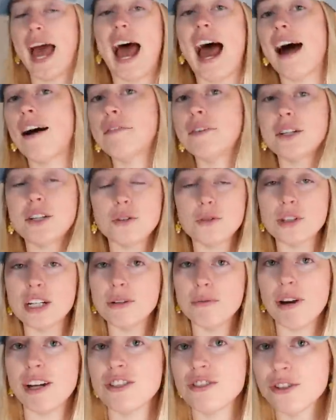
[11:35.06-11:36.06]
have a
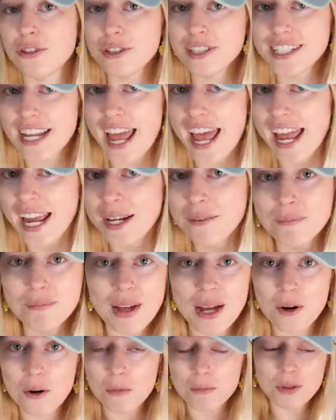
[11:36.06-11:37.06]
great rest of your day.
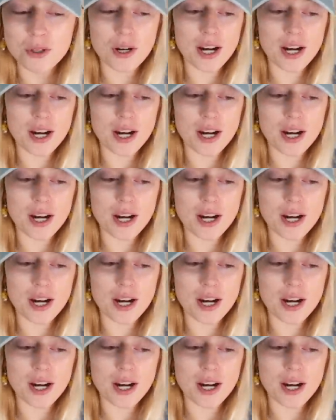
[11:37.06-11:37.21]
I hope you